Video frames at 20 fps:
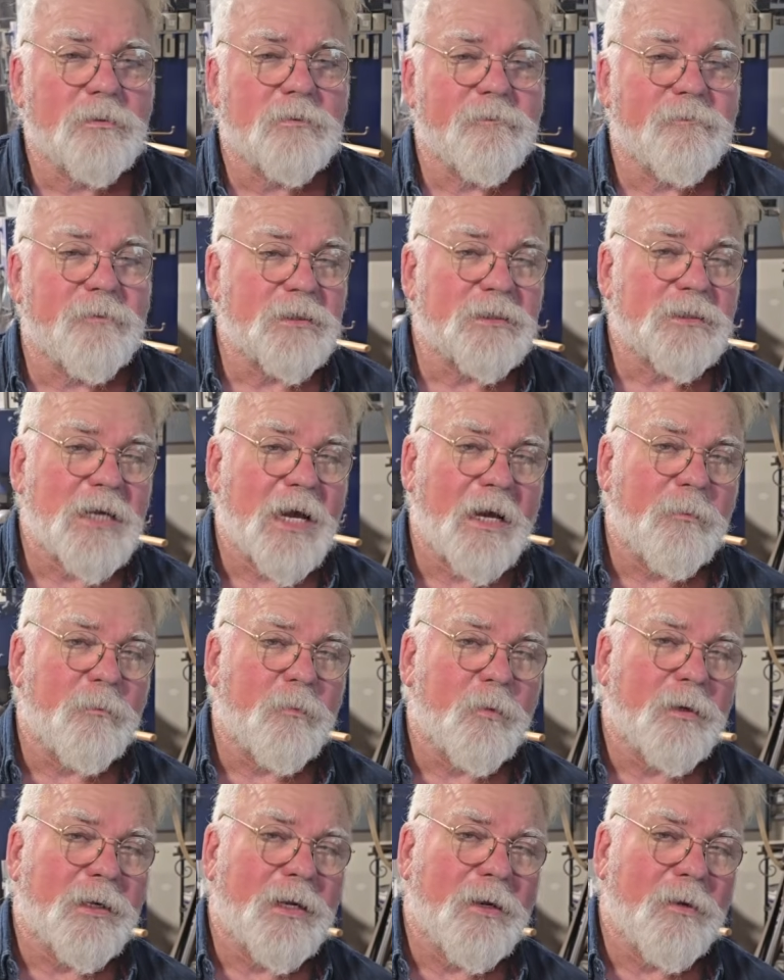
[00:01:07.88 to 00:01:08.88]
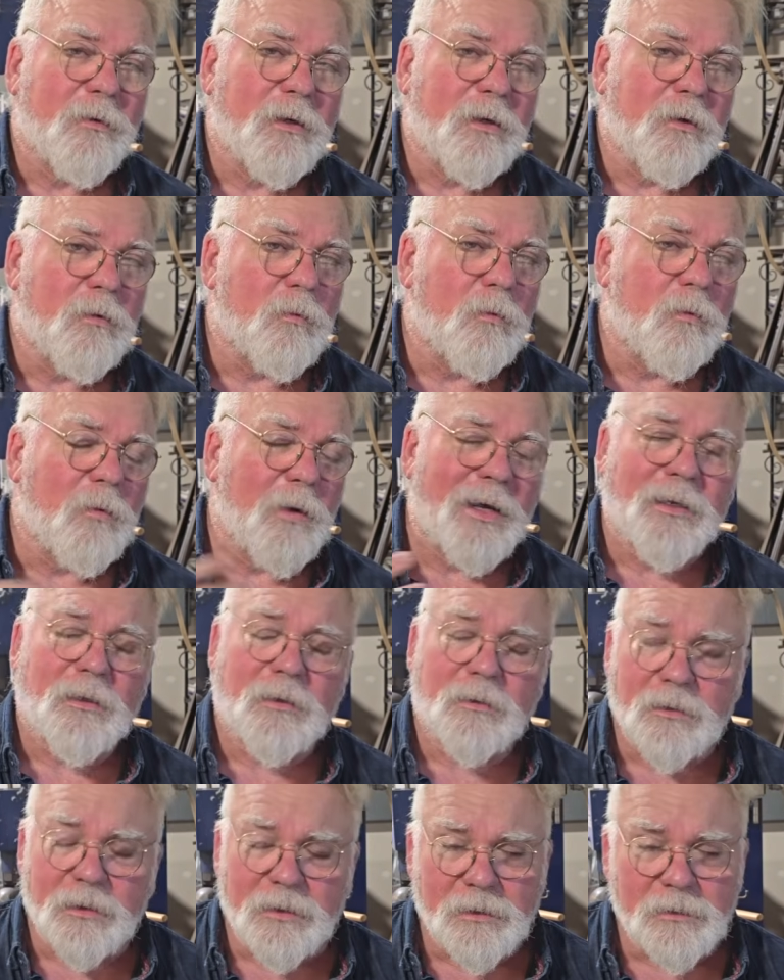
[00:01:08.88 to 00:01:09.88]
of this type were carried
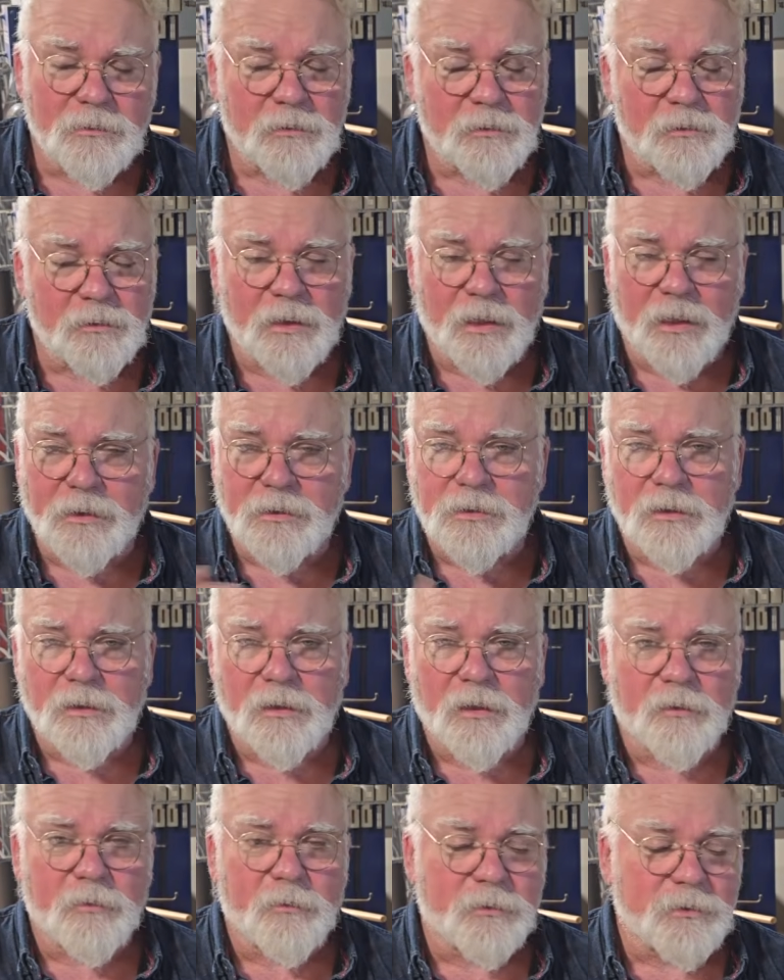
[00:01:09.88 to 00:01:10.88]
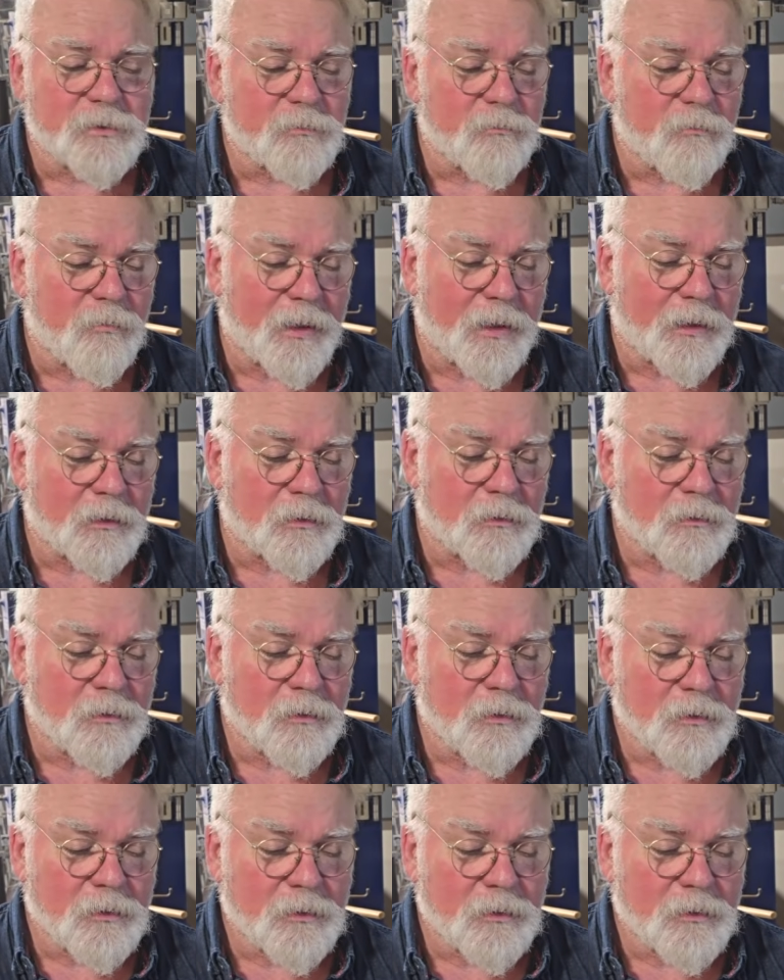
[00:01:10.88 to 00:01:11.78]
well into the 1800s in battle,